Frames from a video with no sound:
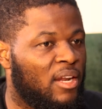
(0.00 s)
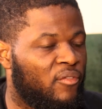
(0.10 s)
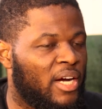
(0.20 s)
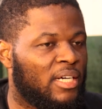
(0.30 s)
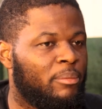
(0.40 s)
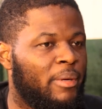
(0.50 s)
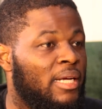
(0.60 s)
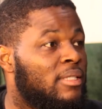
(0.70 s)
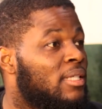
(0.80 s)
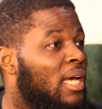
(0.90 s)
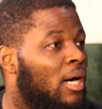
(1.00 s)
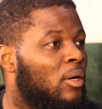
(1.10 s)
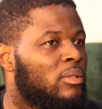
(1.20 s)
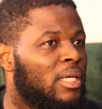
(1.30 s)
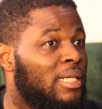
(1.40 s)
environment,
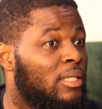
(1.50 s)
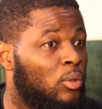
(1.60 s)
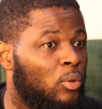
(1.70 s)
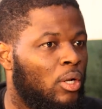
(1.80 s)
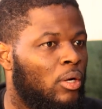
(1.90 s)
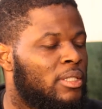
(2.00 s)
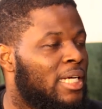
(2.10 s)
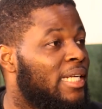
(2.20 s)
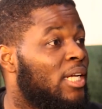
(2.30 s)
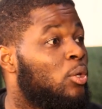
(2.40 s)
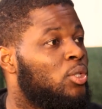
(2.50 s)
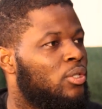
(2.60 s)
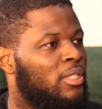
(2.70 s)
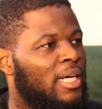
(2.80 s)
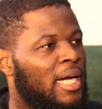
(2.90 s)
health, and a whole lot. And then on
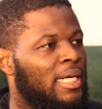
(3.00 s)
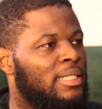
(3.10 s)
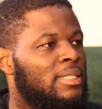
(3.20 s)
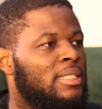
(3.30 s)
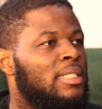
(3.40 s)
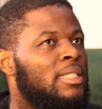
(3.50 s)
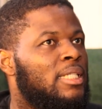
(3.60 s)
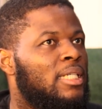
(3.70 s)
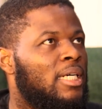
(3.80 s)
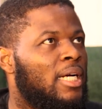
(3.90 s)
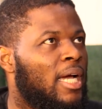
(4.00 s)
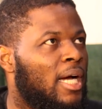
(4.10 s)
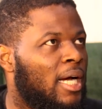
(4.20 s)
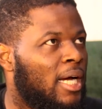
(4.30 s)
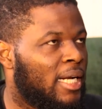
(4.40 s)
the other hand,
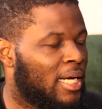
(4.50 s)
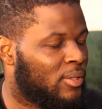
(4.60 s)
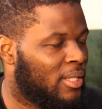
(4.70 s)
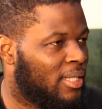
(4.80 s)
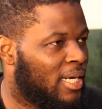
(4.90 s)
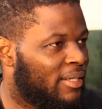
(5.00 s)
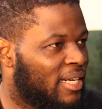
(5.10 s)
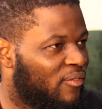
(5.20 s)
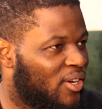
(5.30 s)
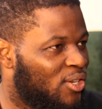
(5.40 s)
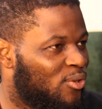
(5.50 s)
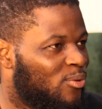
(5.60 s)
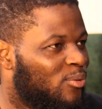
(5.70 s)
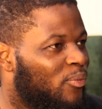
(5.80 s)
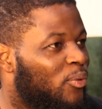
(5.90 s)
an
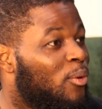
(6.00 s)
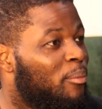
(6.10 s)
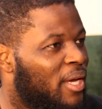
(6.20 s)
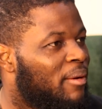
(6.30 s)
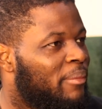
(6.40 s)
avenue to make